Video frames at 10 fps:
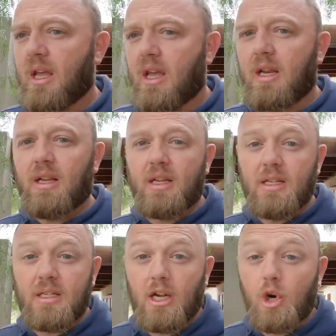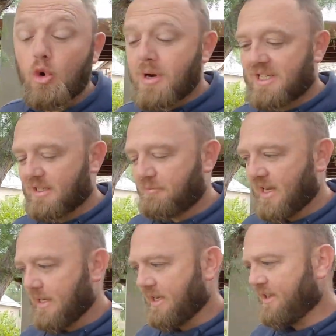and it is crisp
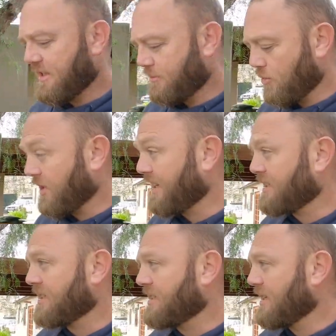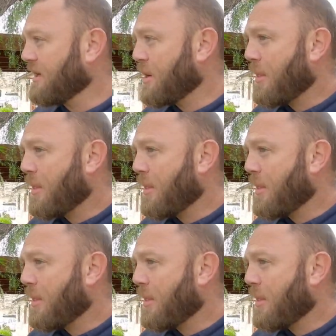this morning, as they say,